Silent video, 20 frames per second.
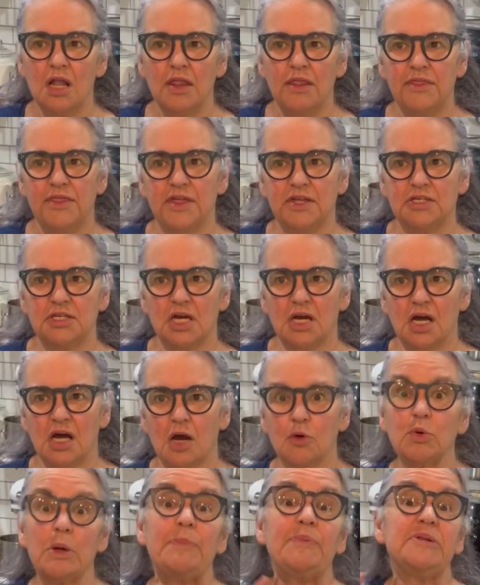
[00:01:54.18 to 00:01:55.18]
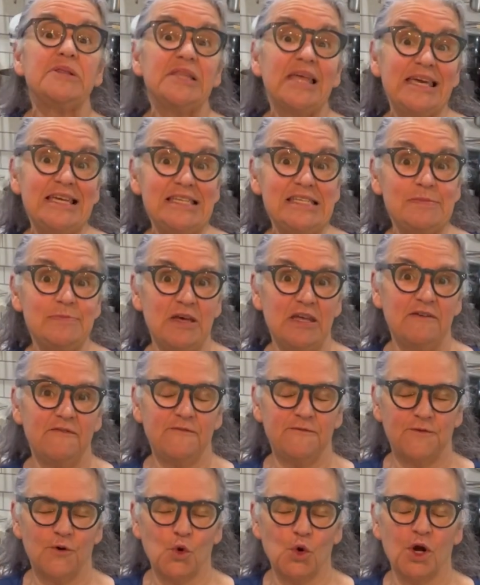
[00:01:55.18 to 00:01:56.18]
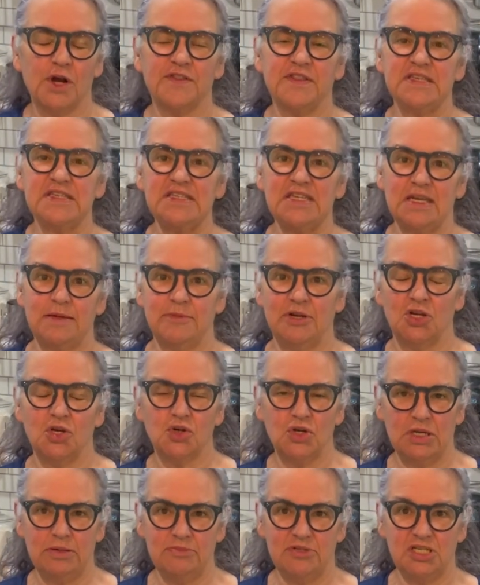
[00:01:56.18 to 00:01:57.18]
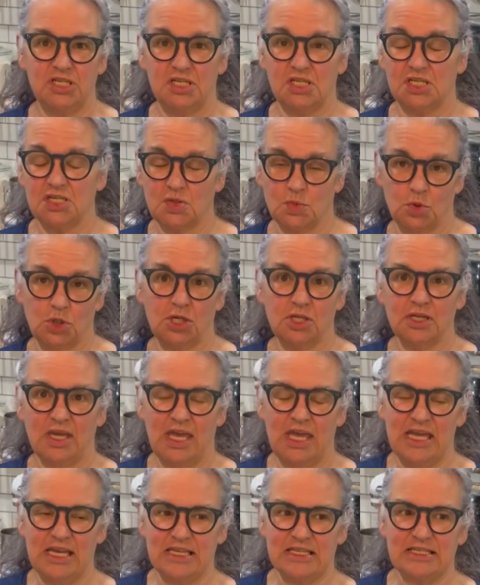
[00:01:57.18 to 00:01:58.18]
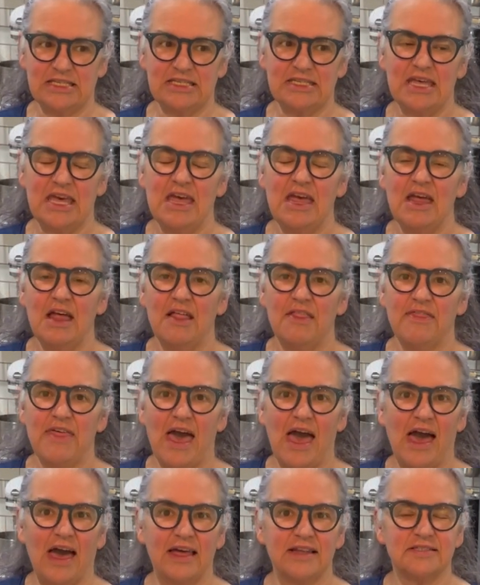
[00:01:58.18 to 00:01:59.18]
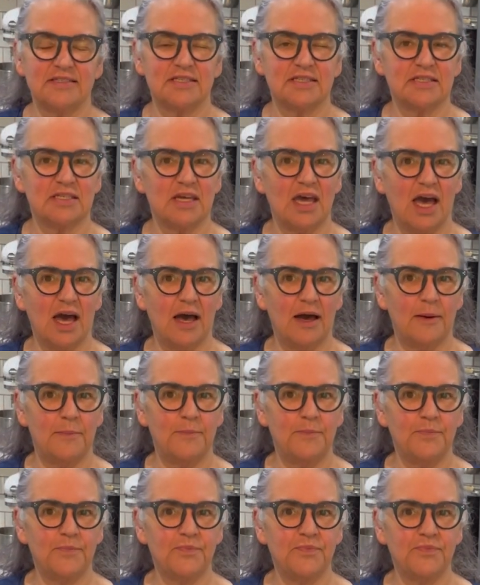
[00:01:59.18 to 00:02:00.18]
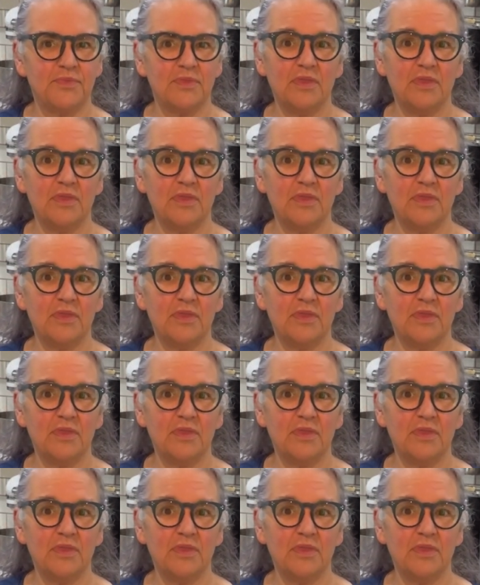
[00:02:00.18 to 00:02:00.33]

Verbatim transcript: the, a replacement for the cinnamon cream cheese swirl cakes that um,